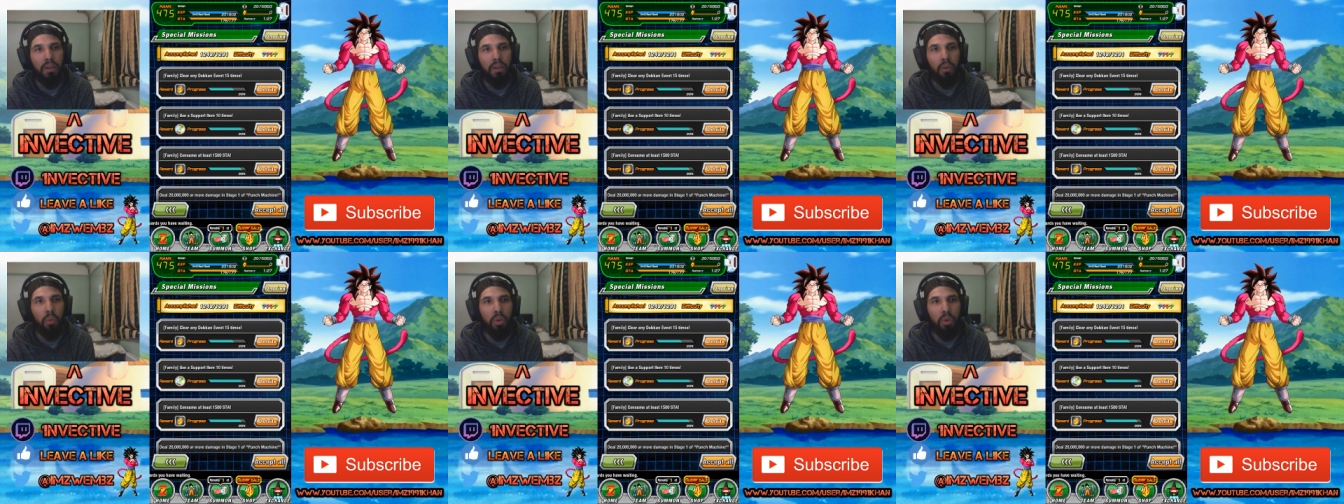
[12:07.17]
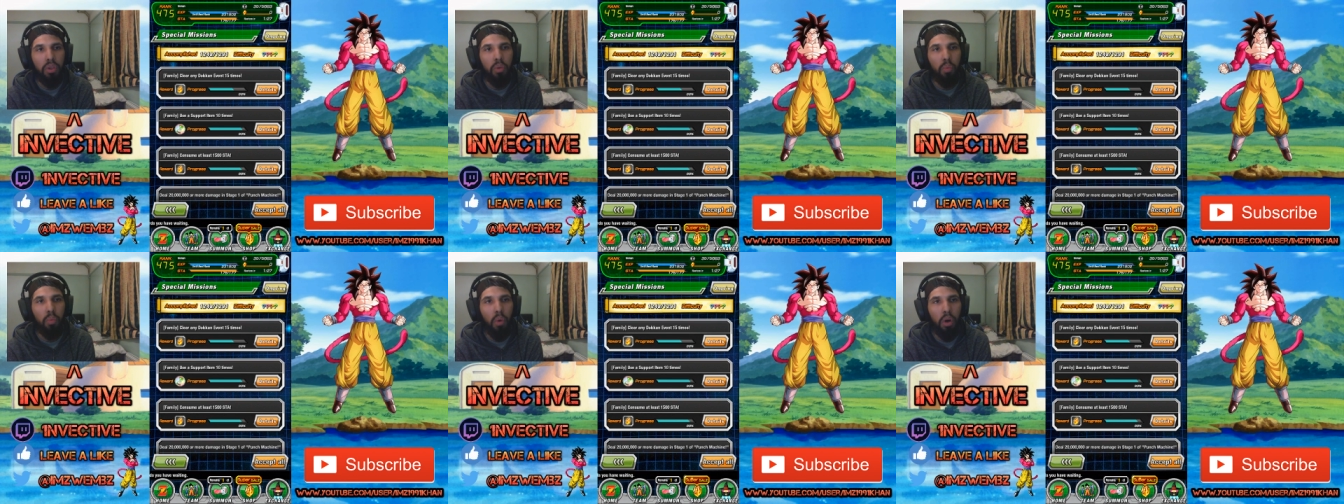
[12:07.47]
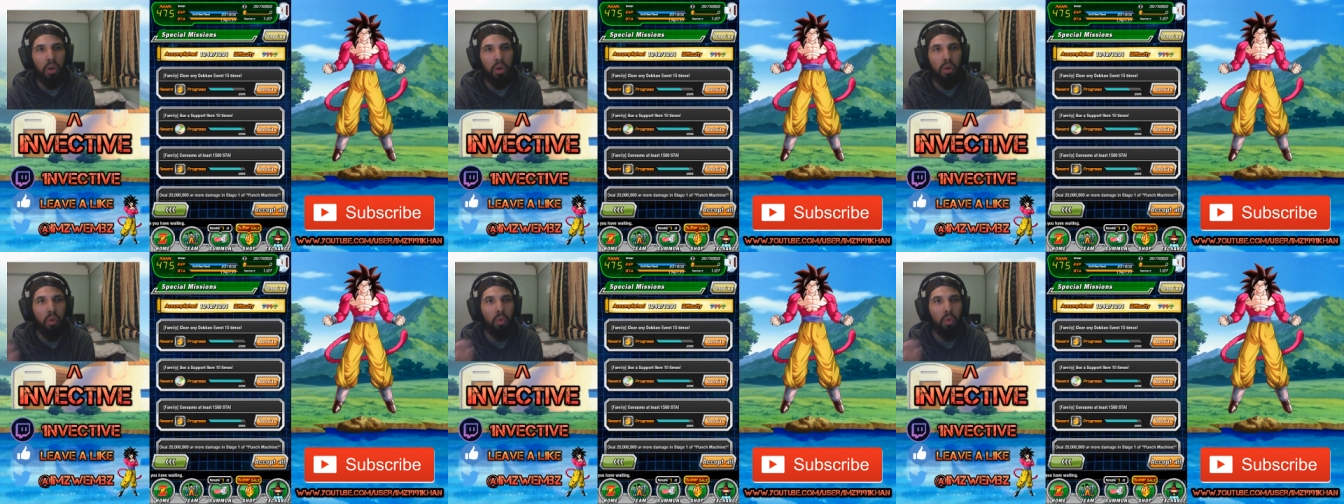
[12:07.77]
what you
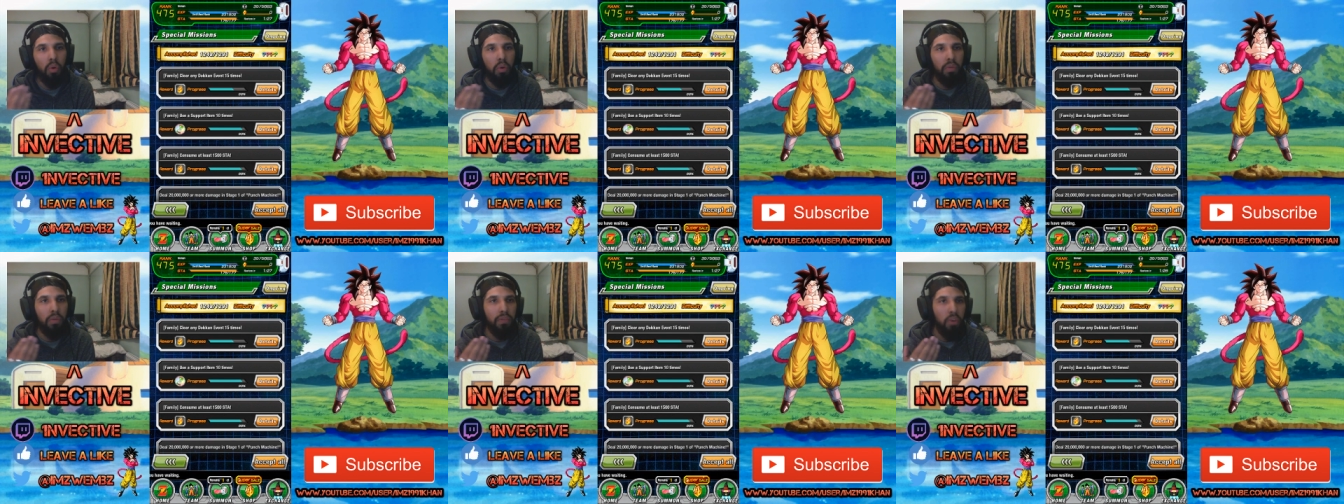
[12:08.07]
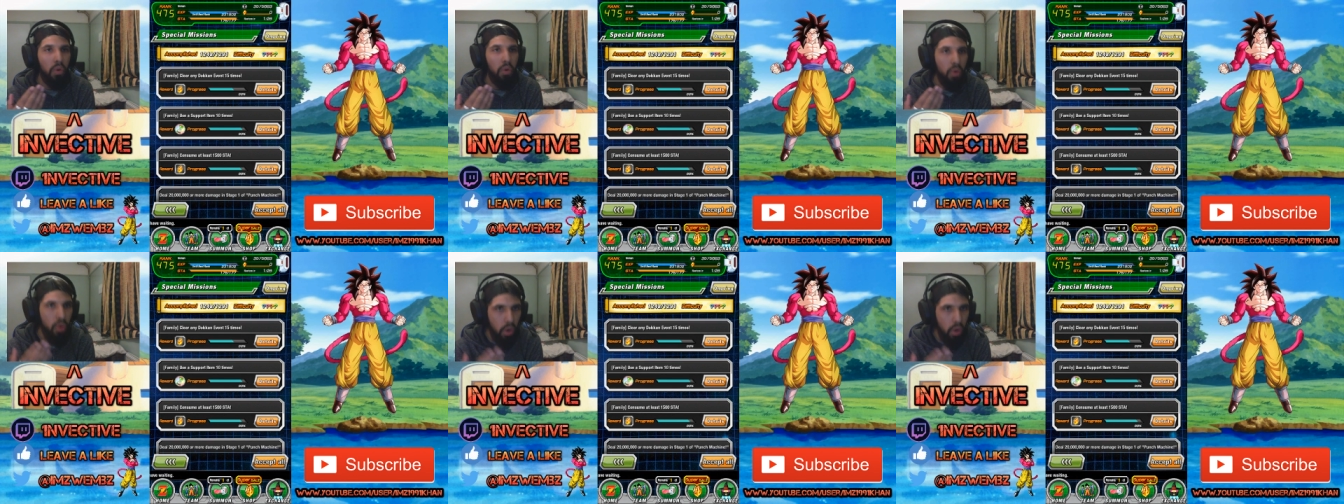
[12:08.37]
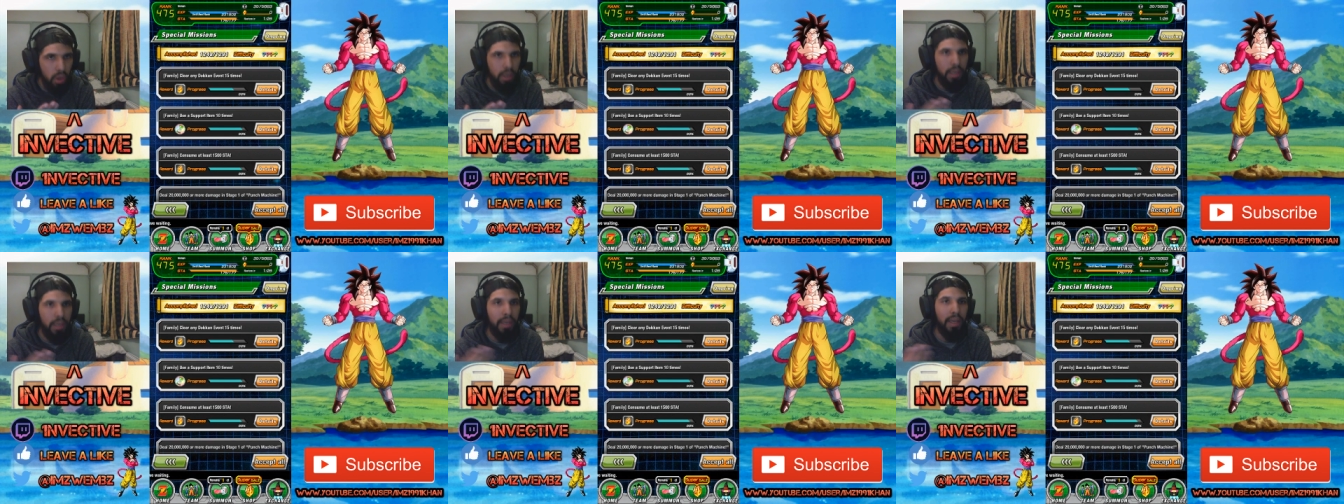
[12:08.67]
want or if you're not
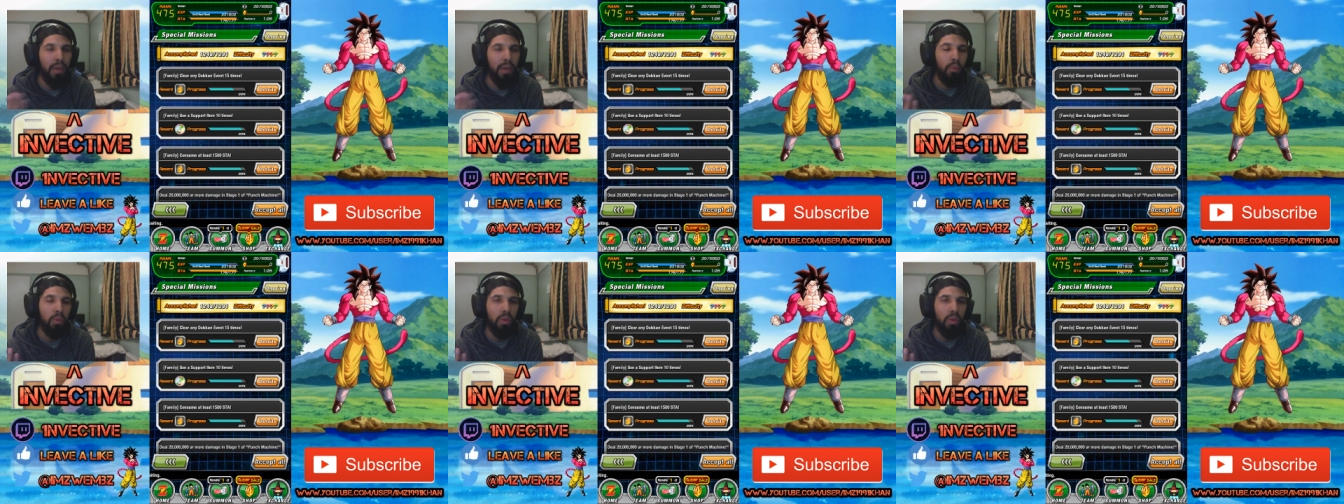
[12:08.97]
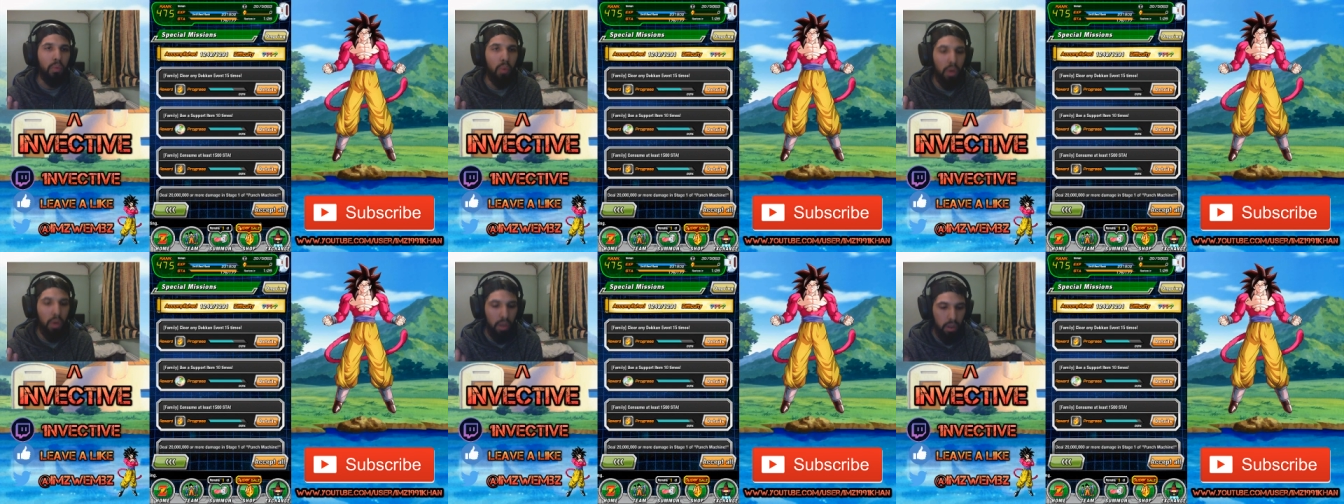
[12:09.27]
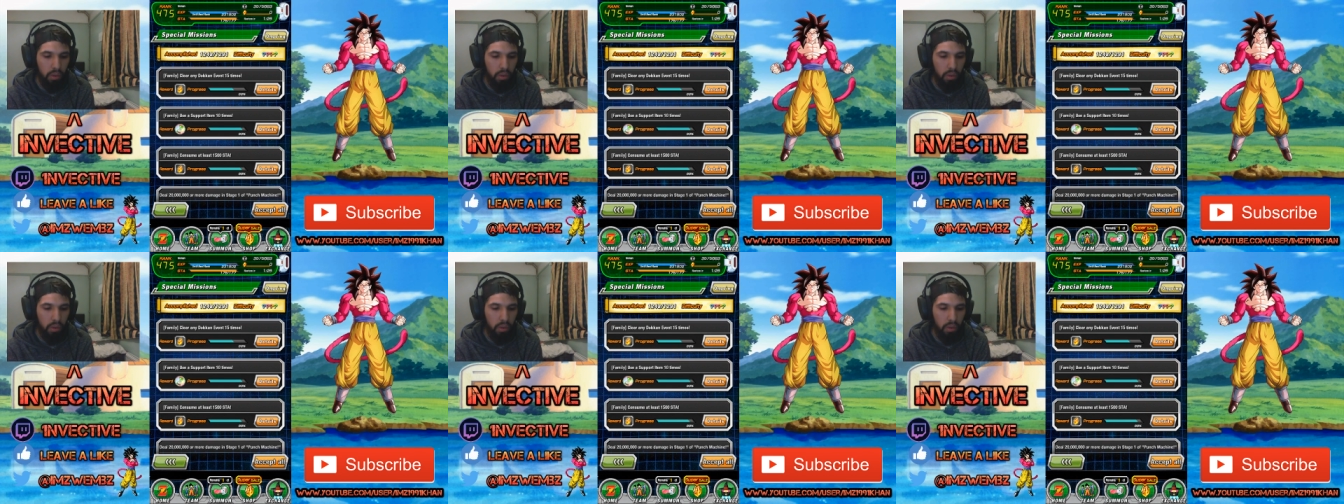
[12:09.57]
gonna get what you want.